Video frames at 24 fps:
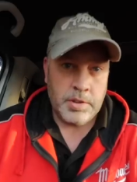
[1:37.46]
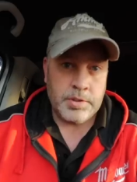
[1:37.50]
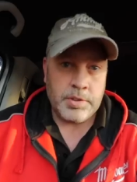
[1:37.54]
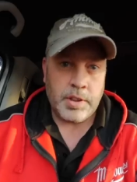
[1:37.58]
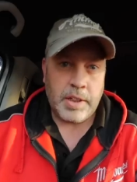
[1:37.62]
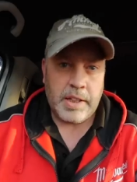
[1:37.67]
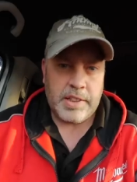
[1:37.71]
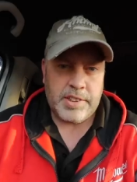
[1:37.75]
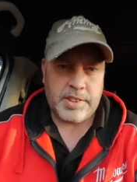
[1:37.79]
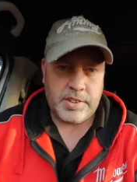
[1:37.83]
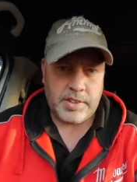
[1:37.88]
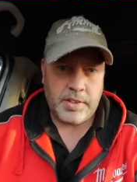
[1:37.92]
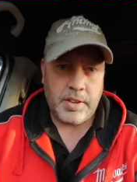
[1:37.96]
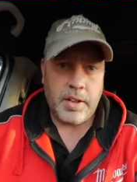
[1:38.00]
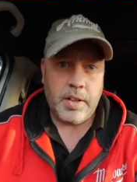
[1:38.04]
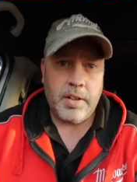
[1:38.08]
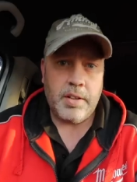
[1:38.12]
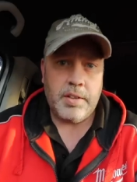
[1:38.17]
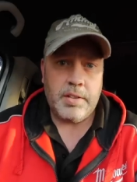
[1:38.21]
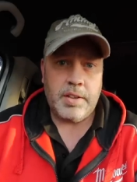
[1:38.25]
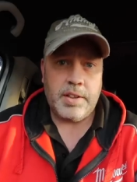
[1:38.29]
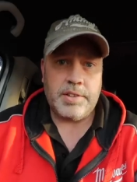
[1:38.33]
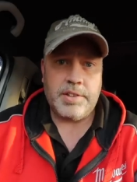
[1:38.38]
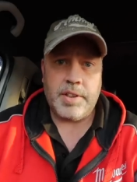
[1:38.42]
So let's
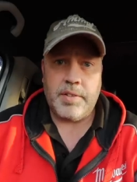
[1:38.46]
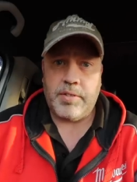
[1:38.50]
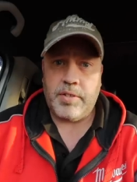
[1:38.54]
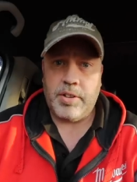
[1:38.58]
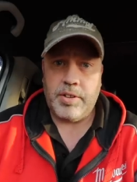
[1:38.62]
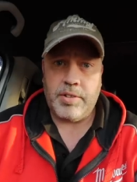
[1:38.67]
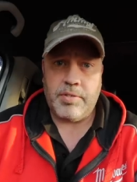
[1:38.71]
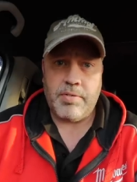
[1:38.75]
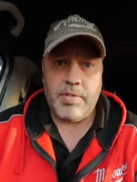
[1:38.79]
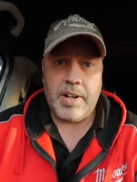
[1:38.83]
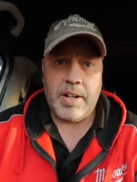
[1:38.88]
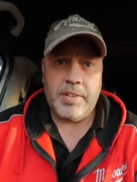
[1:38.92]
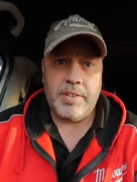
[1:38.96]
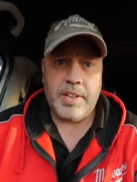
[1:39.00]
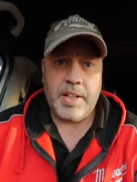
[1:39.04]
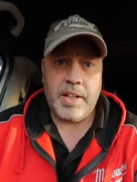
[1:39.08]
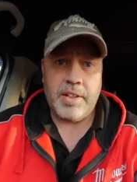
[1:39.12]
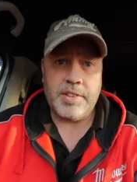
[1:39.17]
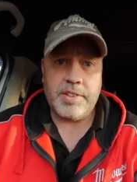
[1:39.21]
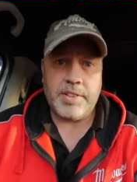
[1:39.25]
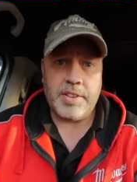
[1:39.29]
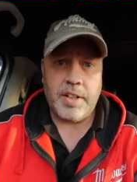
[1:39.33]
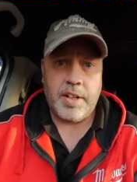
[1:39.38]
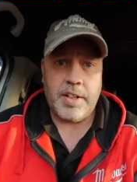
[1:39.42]
start, let's have a look round the
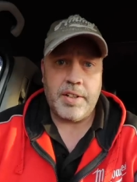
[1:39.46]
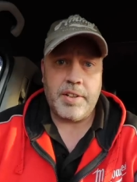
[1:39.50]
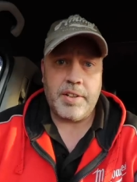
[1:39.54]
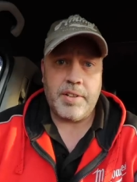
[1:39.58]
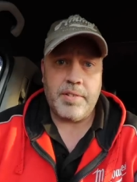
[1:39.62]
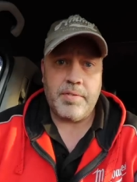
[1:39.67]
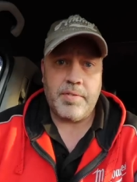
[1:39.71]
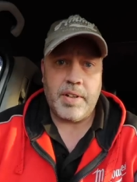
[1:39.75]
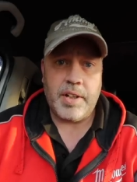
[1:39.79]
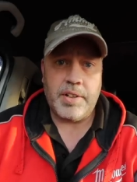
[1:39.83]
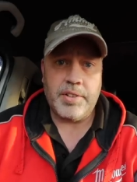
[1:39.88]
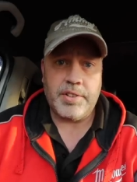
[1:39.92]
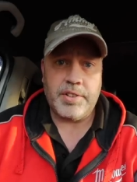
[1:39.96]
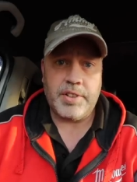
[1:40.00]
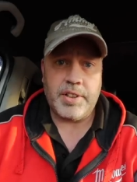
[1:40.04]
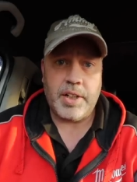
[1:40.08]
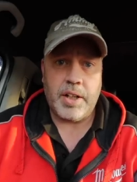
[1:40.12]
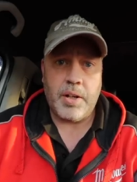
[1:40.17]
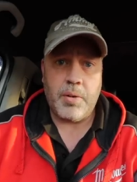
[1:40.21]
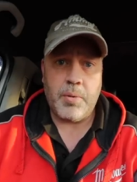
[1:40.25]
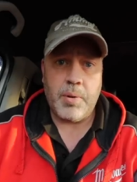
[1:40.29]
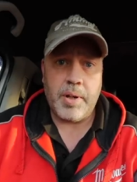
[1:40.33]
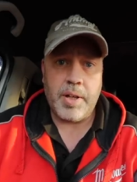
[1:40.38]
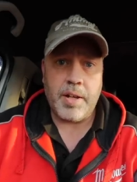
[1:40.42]
outside of the van,
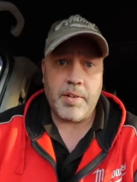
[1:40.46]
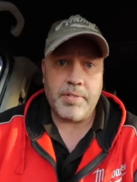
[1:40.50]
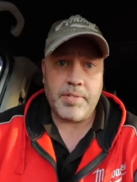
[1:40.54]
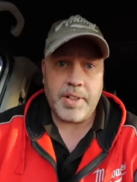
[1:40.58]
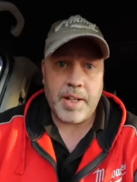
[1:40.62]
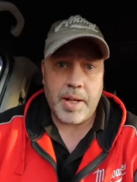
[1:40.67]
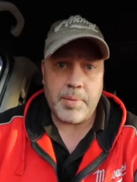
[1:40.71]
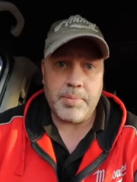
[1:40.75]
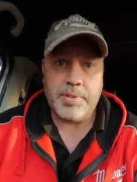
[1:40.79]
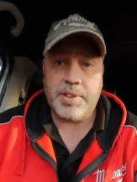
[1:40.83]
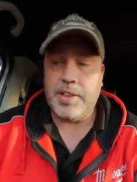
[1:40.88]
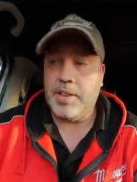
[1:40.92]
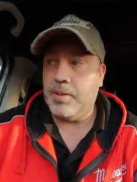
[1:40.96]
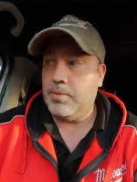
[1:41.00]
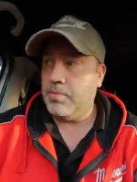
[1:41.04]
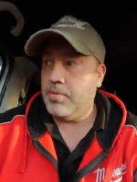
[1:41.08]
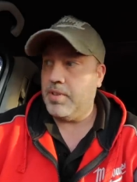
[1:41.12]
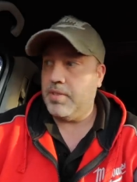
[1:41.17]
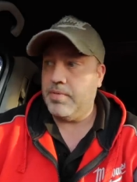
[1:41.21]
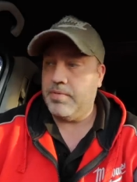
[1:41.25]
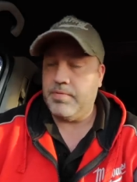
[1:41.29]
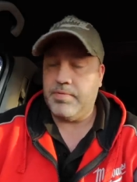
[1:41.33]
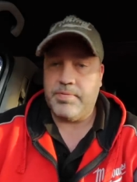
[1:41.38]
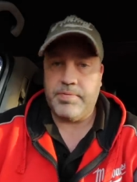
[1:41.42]
shall we? I've kept in
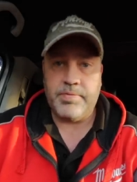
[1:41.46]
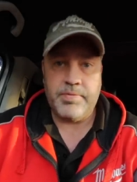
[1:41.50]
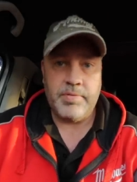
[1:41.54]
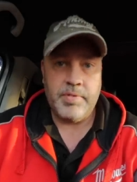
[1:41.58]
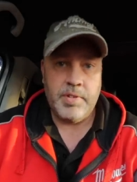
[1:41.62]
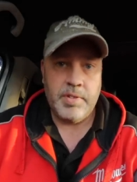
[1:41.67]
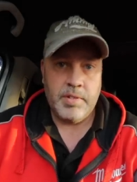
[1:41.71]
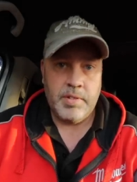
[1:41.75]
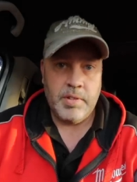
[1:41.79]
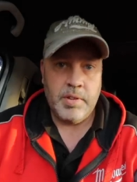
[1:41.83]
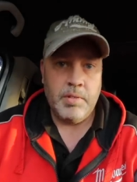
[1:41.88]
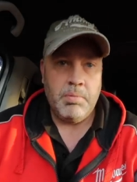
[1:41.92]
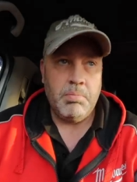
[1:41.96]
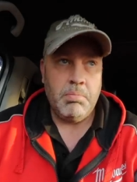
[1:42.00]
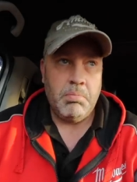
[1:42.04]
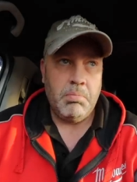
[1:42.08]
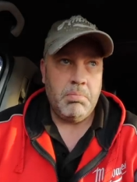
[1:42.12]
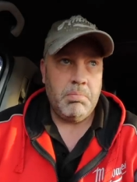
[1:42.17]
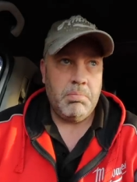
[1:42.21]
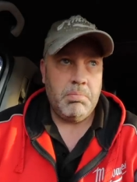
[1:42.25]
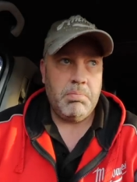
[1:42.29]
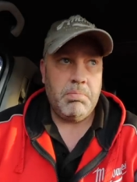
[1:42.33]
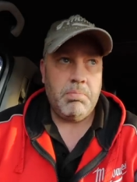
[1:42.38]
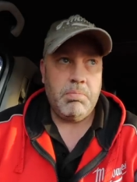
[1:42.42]
with
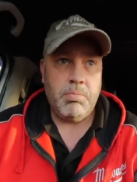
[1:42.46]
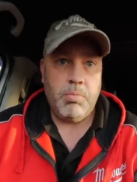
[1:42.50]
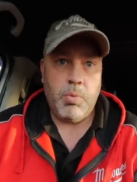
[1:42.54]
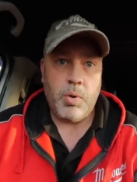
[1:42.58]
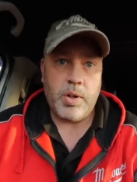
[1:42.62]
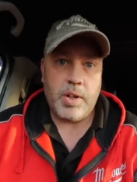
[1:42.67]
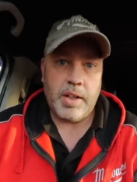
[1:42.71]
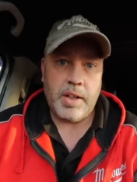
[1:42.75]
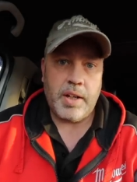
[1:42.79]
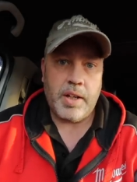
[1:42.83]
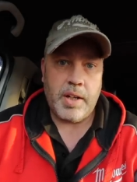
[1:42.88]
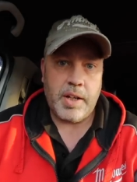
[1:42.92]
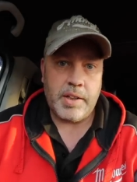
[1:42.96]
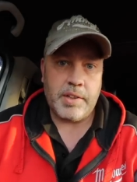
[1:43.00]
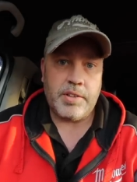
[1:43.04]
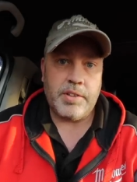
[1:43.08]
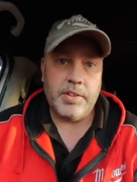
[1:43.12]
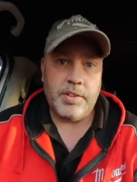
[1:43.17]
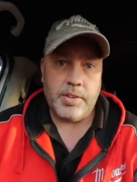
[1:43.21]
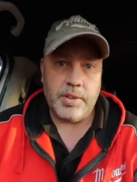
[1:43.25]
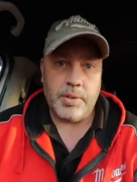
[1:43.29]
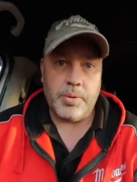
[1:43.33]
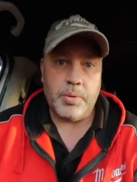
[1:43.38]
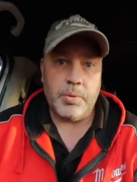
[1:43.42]
what I like
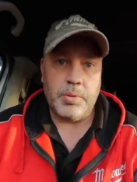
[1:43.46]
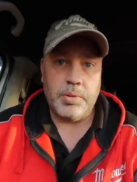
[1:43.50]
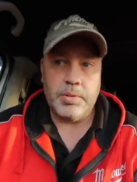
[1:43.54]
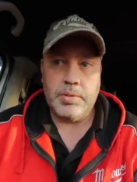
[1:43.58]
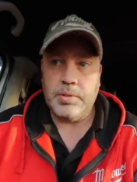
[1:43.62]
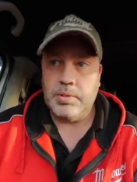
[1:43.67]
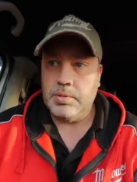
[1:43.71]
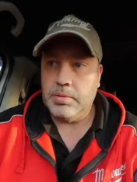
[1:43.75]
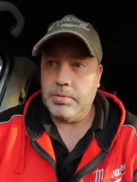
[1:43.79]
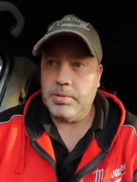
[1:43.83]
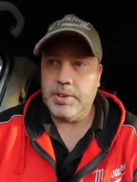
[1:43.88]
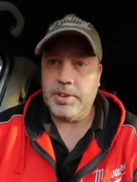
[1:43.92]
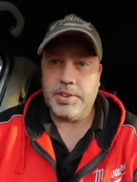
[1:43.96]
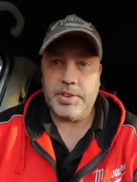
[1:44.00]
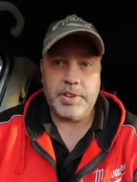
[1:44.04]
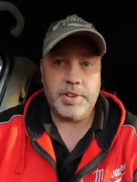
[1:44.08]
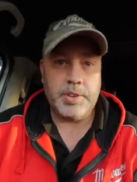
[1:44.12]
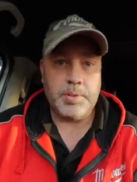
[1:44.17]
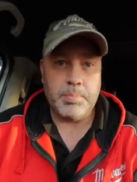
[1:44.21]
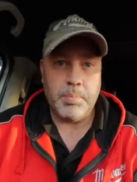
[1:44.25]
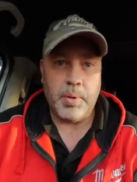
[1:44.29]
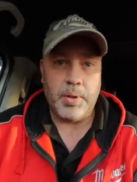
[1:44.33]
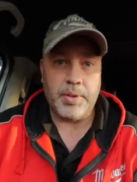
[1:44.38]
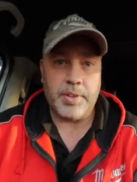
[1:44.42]
to do, which
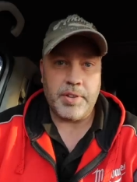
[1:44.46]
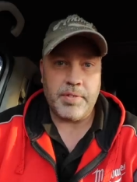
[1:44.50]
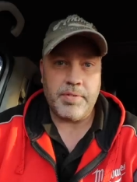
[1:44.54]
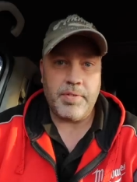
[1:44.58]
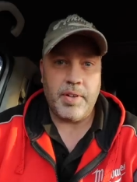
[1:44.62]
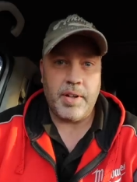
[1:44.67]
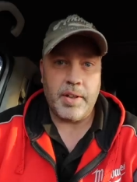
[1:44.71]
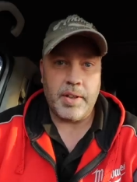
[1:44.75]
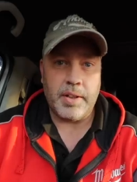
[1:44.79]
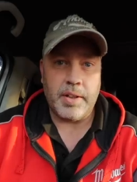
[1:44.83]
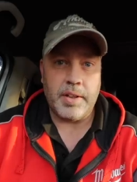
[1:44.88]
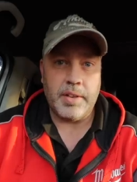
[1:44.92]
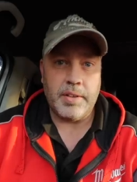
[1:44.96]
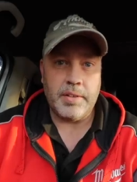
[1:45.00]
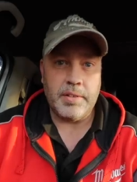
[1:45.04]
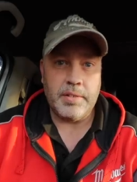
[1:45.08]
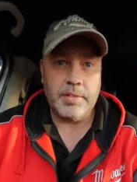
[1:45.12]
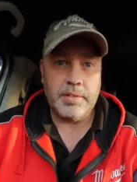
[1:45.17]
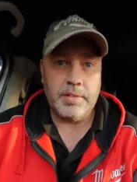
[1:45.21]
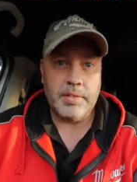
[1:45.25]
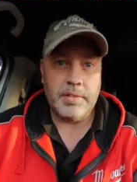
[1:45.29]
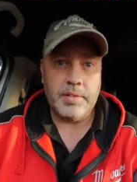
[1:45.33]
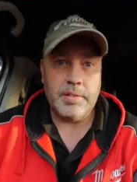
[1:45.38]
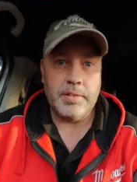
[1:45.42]
is modifying.
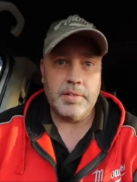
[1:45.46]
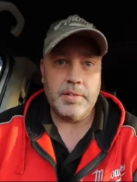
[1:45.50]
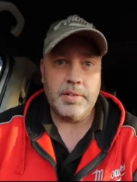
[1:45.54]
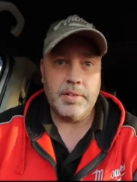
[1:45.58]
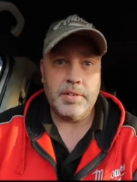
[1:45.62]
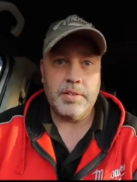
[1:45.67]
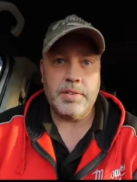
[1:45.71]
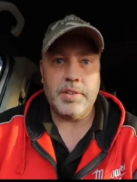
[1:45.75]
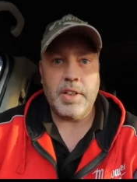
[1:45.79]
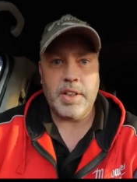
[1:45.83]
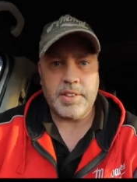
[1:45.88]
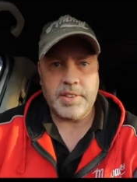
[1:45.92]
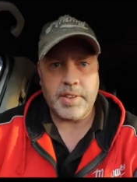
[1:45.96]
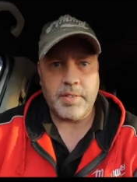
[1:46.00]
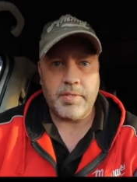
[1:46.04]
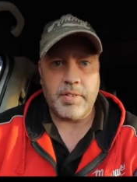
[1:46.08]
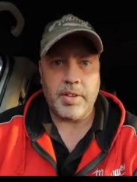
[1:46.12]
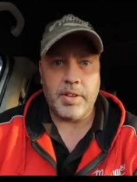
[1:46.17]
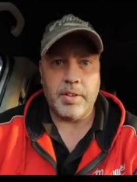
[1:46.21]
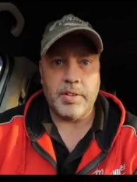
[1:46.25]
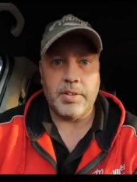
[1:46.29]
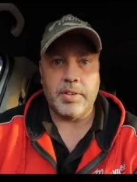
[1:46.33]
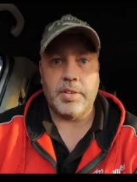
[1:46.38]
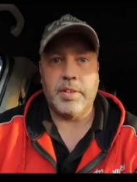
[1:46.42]
Let's have a
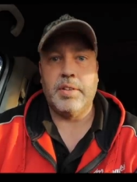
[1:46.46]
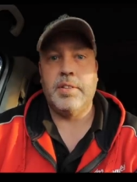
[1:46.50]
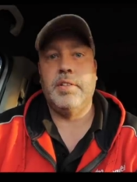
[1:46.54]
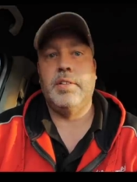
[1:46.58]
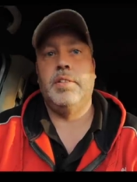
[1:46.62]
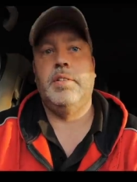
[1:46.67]
look.